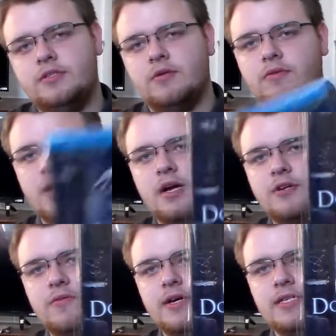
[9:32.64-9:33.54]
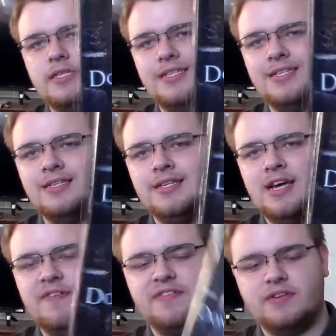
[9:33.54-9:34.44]
Don't Knock Twice. Didn't
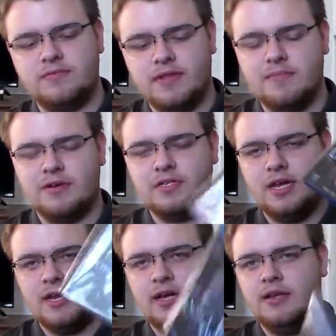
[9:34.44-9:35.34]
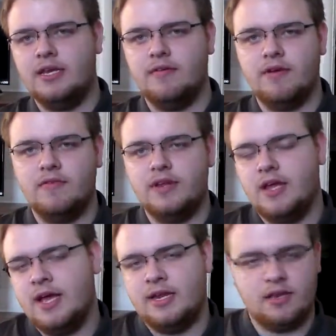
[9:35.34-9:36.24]
care for this one that much, and I'd get rid of
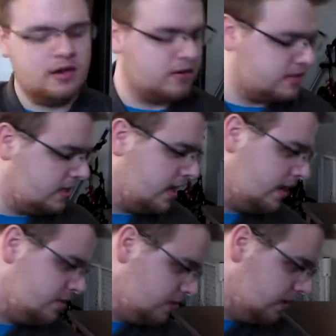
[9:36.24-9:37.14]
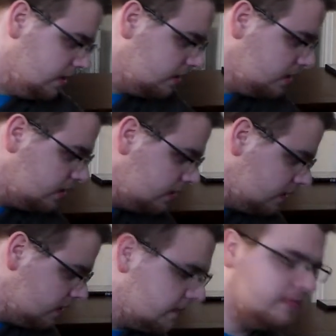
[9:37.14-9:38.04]
it. I had Kirsten not enjoyed
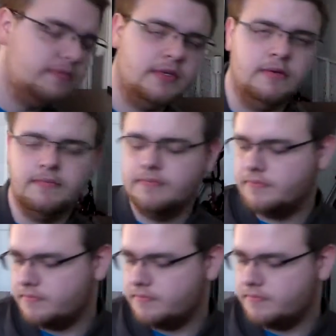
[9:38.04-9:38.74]
it. So